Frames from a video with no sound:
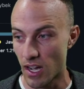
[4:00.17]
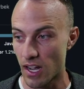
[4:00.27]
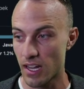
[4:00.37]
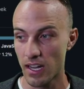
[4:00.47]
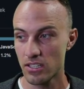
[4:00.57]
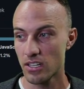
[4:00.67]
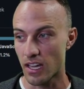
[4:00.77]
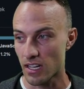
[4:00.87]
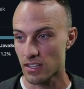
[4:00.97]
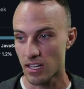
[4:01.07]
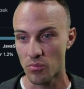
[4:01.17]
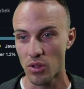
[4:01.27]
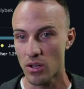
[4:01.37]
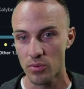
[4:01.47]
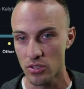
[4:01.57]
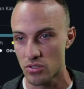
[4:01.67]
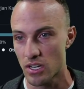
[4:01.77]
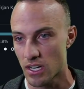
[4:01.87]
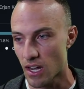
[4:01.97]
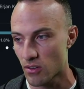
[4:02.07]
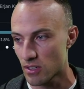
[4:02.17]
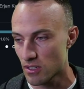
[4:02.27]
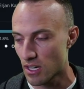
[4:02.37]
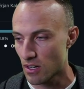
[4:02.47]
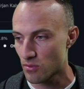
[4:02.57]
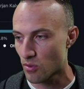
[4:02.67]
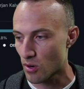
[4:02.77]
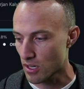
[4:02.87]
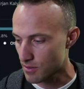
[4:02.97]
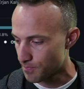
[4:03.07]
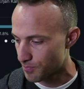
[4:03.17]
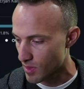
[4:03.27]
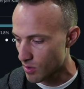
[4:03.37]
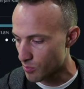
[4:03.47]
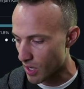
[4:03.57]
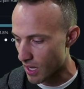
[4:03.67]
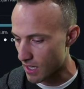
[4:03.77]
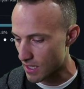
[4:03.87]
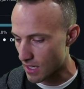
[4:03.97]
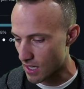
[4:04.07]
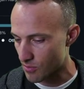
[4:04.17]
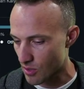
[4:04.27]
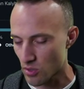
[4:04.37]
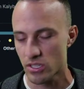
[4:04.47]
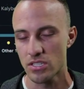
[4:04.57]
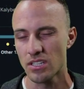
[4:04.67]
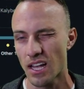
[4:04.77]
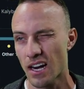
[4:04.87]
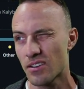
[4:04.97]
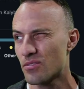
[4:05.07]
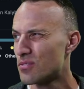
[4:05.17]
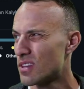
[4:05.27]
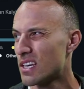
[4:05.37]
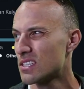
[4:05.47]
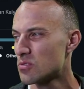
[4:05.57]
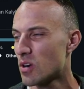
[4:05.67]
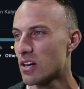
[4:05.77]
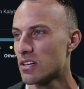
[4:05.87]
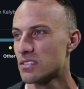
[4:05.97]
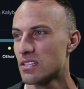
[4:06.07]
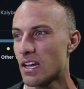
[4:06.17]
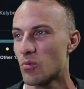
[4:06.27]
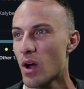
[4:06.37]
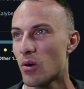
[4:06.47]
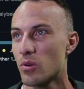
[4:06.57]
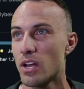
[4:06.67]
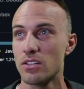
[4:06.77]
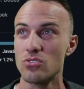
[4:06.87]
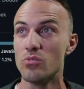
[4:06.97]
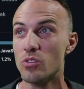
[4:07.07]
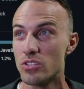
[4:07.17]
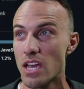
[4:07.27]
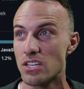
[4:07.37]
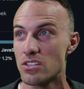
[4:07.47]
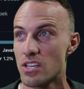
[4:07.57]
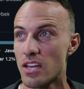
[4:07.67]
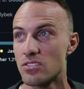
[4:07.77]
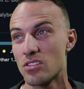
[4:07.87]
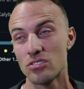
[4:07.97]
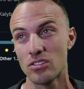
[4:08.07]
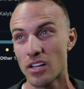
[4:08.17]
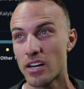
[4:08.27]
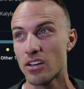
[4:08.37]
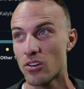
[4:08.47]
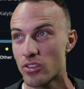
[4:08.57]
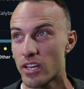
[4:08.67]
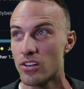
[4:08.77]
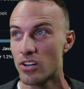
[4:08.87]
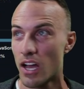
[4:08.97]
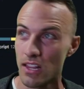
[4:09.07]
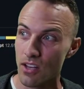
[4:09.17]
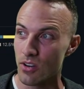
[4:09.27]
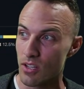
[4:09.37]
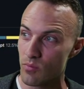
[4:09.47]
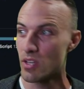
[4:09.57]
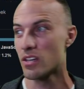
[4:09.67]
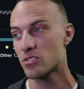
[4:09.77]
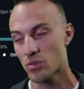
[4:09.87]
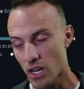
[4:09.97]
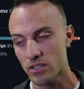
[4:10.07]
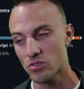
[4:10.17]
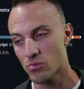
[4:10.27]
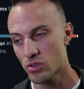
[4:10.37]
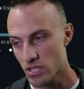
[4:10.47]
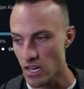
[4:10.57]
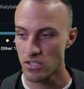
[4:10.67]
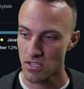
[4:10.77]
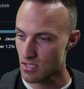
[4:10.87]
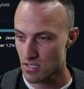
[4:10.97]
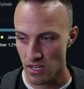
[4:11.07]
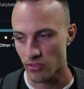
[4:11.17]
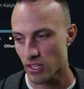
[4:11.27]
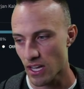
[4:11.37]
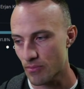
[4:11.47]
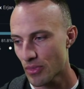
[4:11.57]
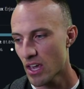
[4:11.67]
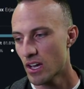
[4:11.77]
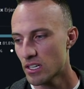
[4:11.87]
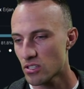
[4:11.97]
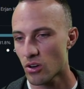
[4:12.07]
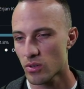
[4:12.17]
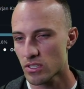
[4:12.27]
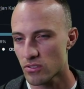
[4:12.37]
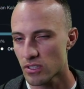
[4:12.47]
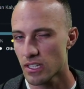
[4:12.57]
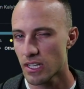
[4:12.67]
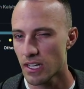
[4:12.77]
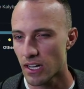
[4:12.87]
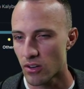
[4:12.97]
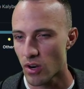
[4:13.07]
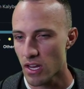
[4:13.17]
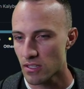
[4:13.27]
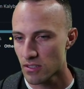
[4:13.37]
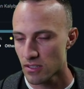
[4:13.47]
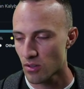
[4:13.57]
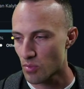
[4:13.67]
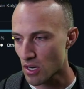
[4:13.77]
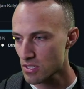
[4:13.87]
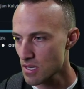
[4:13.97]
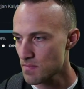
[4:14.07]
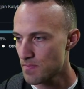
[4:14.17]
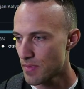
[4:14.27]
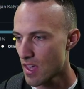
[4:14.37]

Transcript: I actually had like a blog post written out um, for it, but um, there were just a lot of things where it's like, well, we're not doing mutations yet, so there's a lot of code that you're not loading because we're not doing mutations and stuff like that. So it wasn't really a great comparison.